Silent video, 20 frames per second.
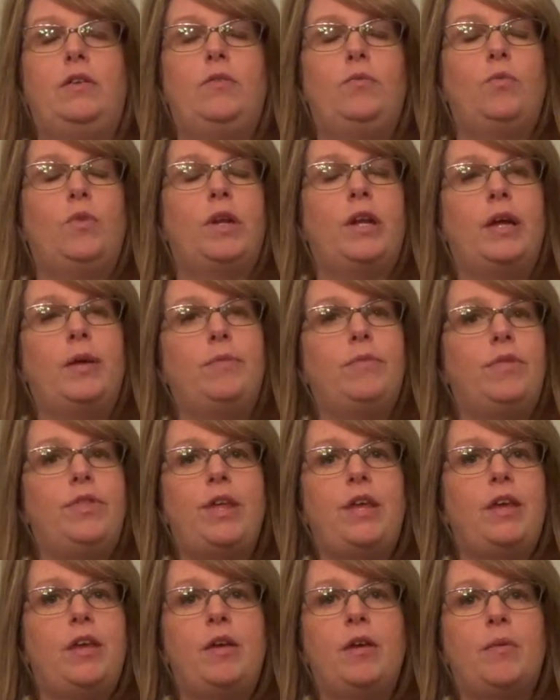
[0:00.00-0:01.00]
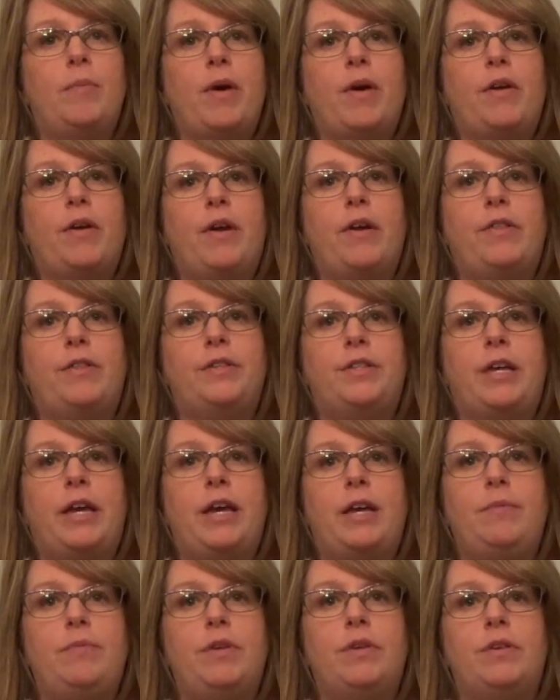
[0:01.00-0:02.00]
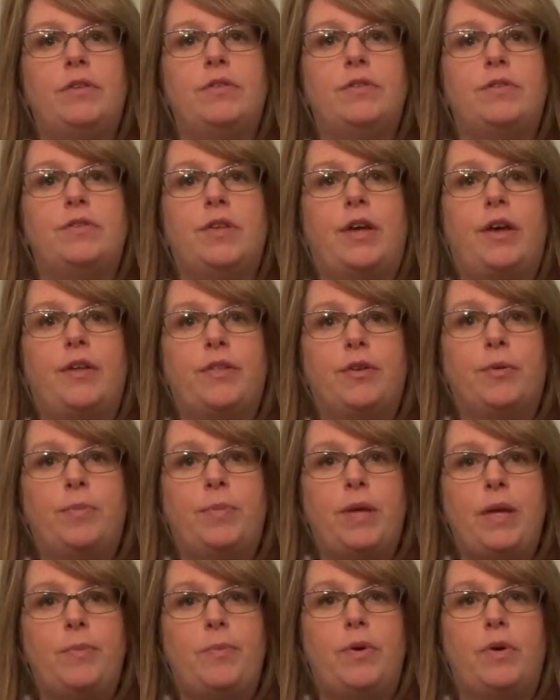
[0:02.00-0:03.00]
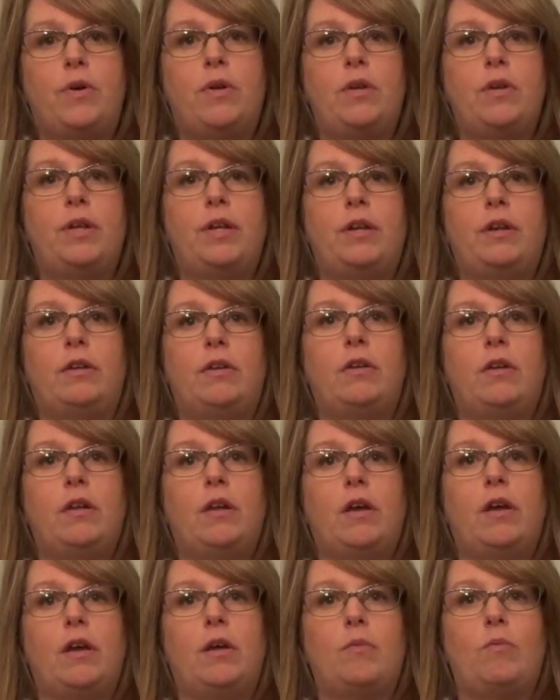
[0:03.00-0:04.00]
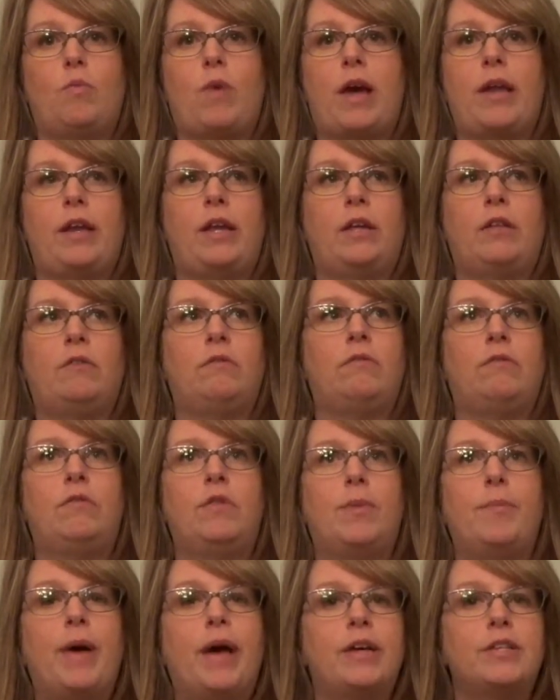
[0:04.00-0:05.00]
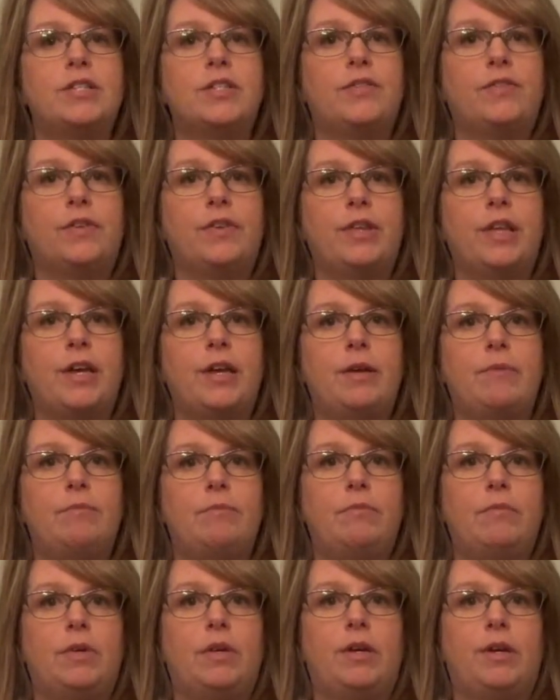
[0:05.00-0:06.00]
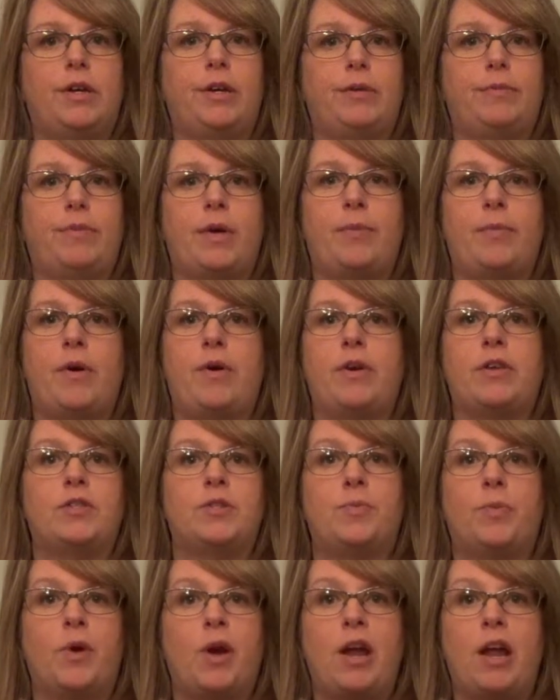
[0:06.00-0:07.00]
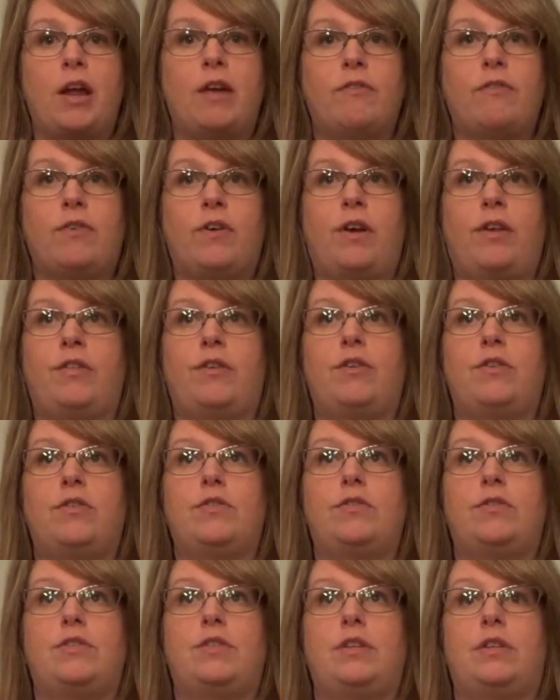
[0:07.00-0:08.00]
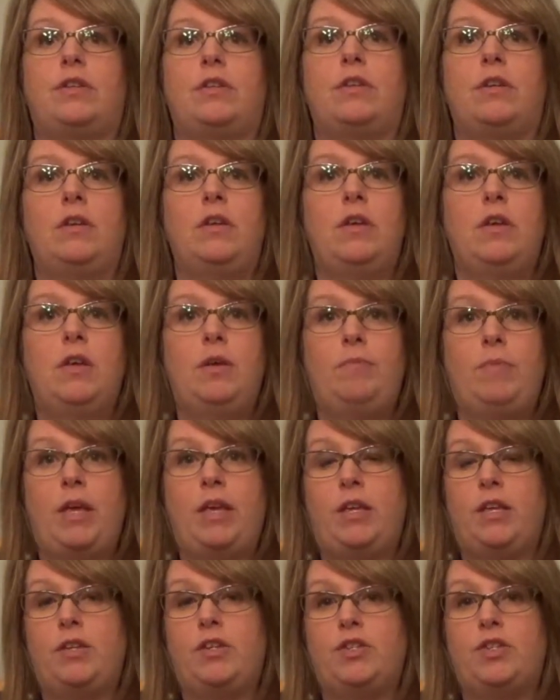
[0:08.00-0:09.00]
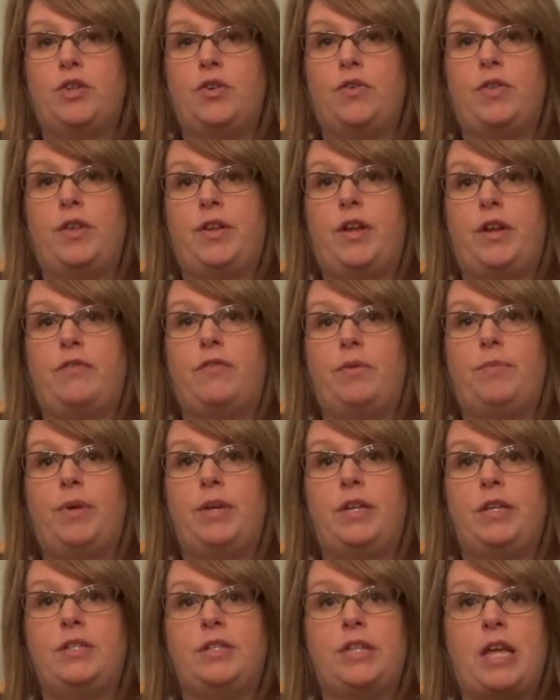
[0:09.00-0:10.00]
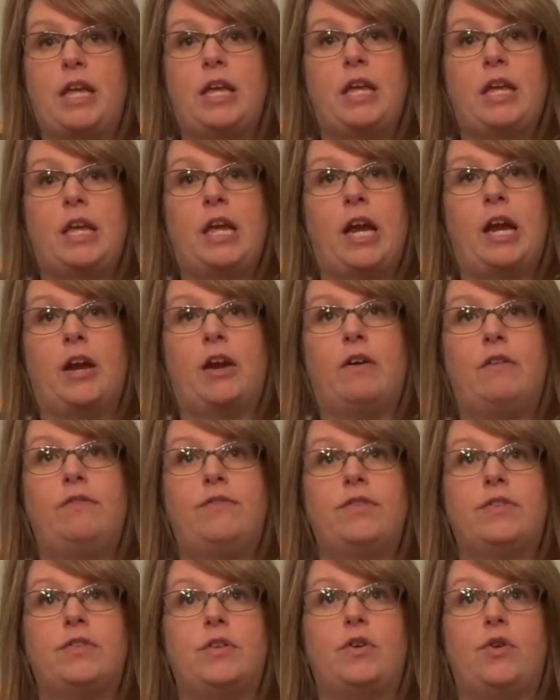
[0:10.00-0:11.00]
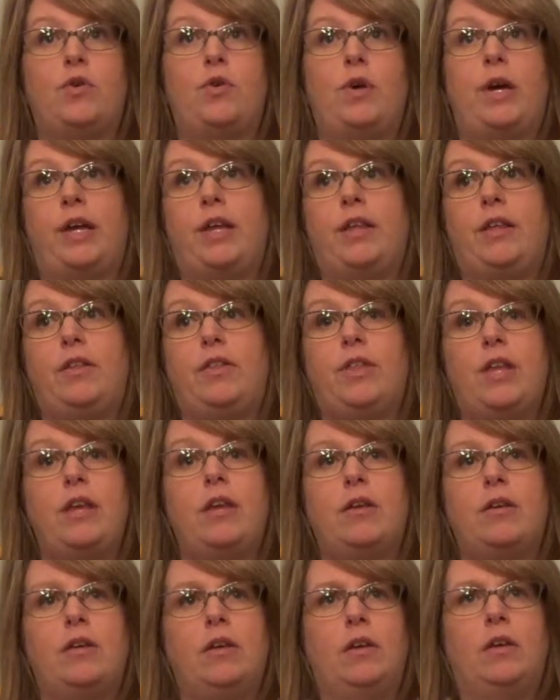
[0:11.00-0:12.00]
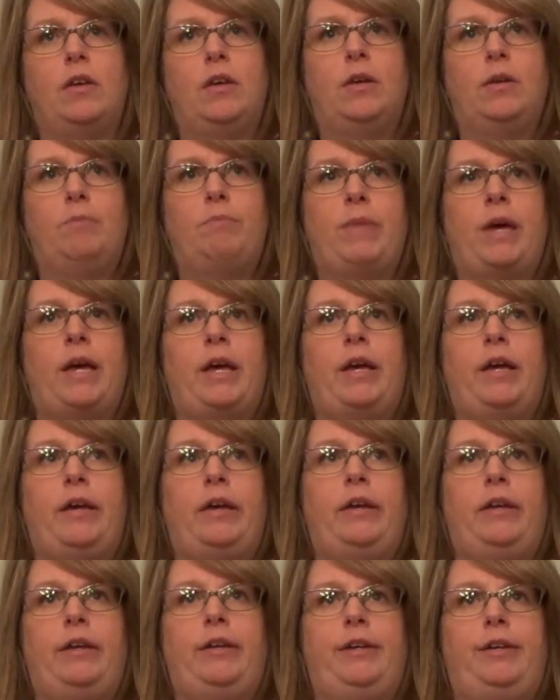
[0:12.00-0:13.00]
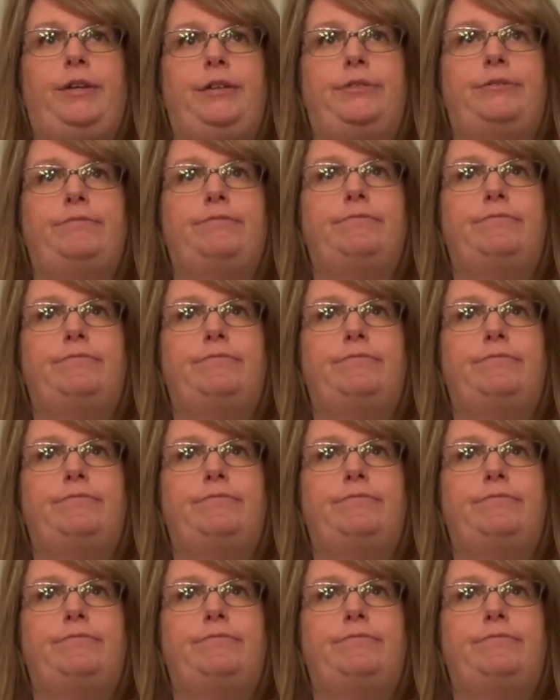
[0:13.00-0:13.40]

what I'm thinking about all the time is other people and wanting the best for them. I'm always praying for others and making sure that everybody's taken care of. So I think the